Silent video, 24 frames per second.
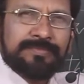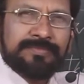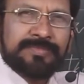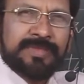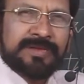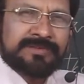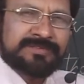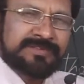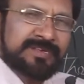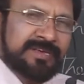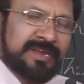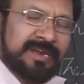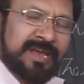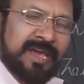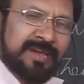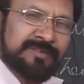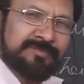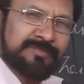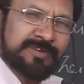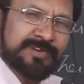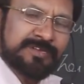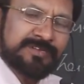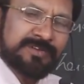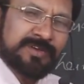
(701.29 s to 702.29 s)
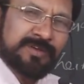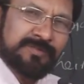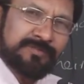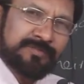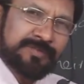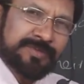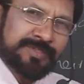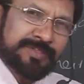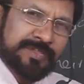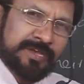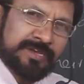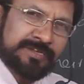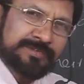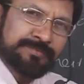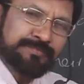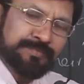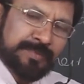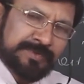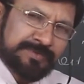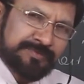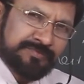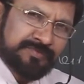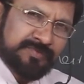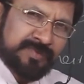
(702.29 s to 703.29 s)
the C language with a
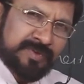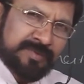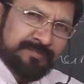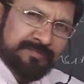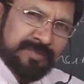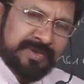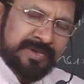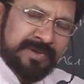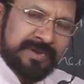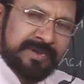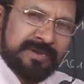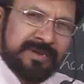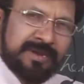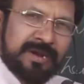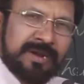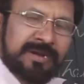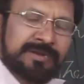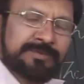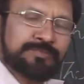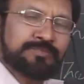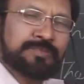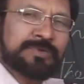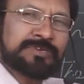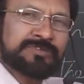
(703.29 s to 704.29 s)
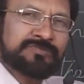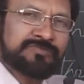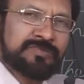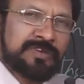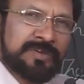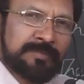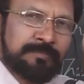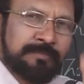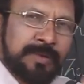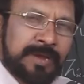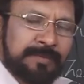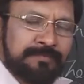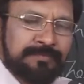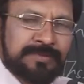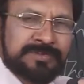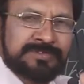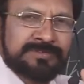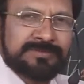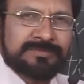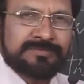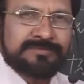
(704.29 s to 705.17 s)
specific meaning and specific purpose.